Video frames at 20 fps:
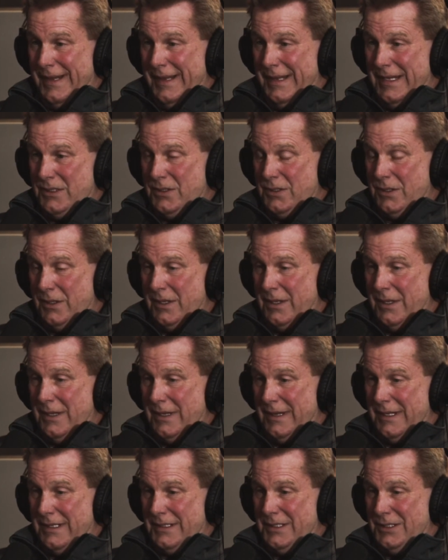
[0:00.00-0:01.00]
this
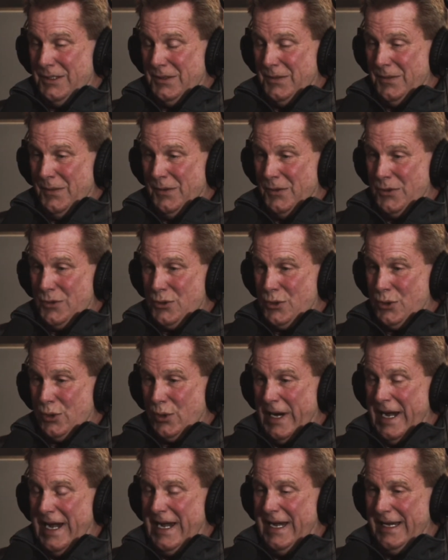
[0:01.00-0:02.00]

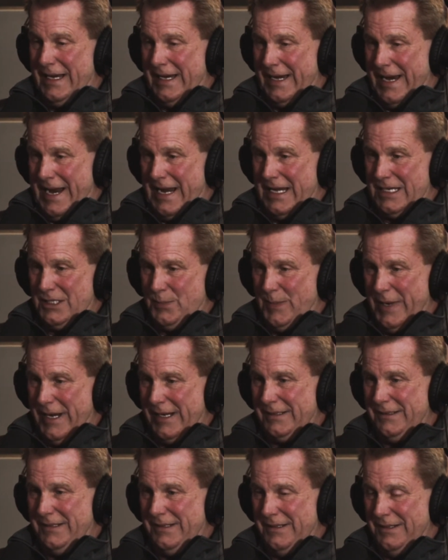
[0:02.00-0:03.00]
training
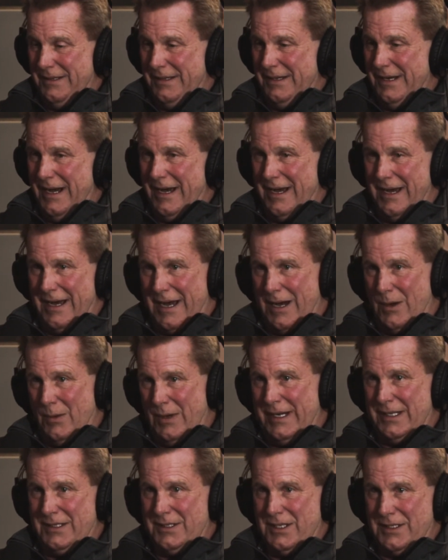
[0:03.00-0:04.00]
aspect. I
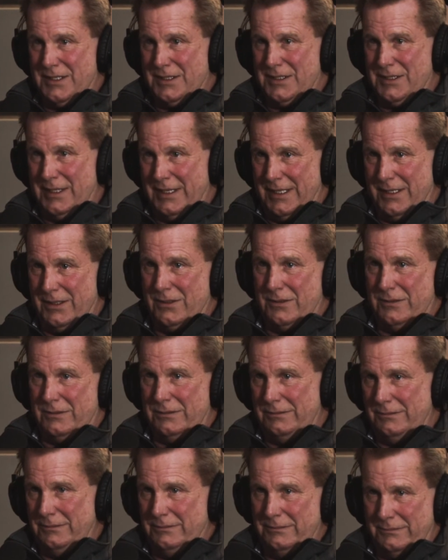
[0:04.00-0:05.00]
went into this
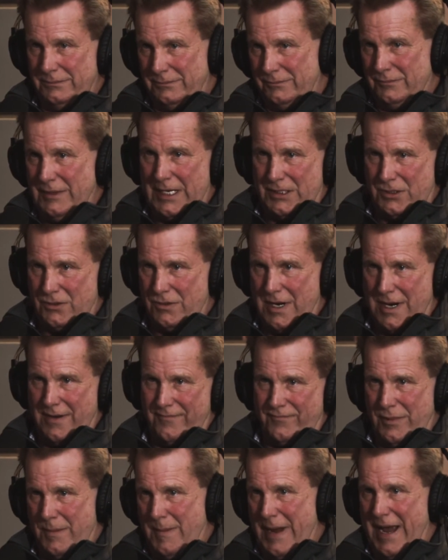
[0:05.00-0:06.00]
little restaurant
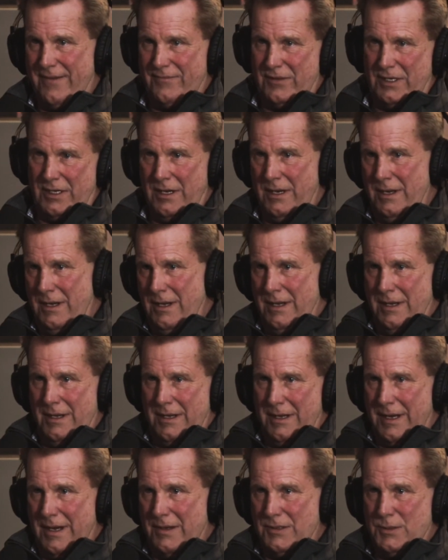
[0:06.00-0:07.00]

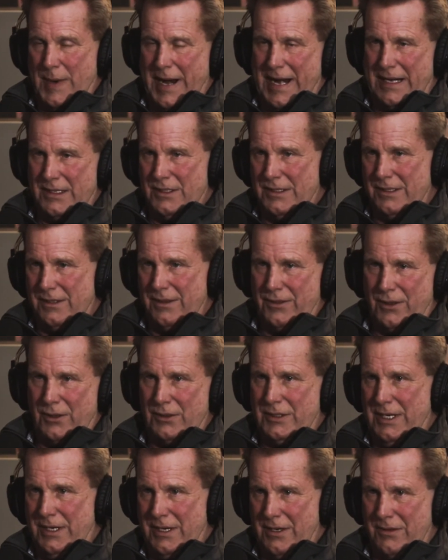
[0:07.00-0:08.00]
I was managing
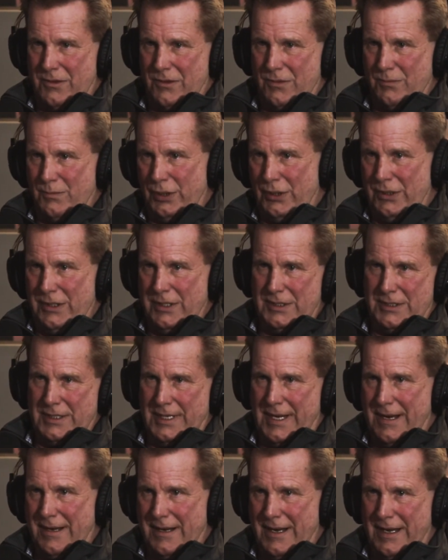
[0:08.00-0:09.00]
1,300 employees, and
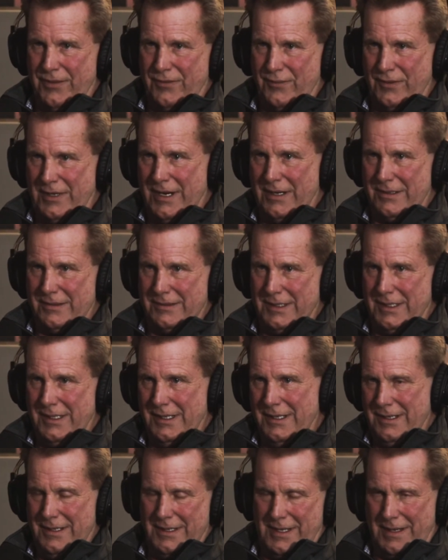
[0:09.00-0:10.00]
now I had 300.
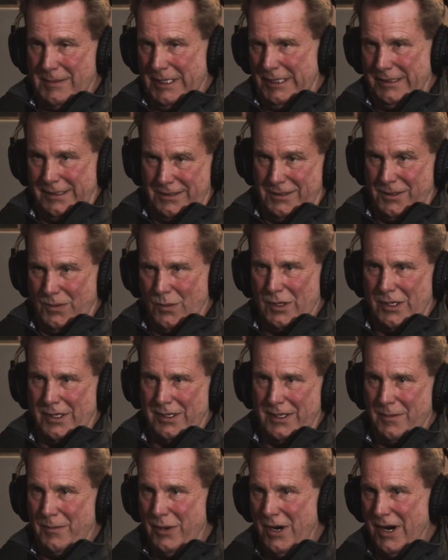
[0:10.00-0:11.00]
I'm like, it's a walk
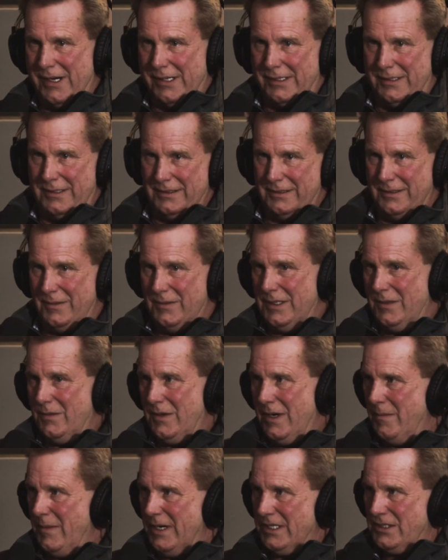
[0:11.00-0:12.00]
in the park.
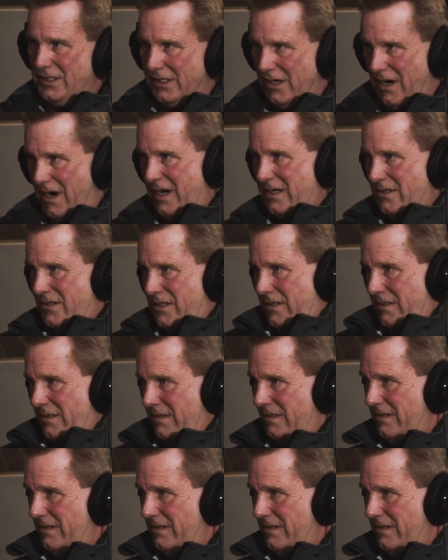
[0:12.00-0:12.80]
Where are my cigars?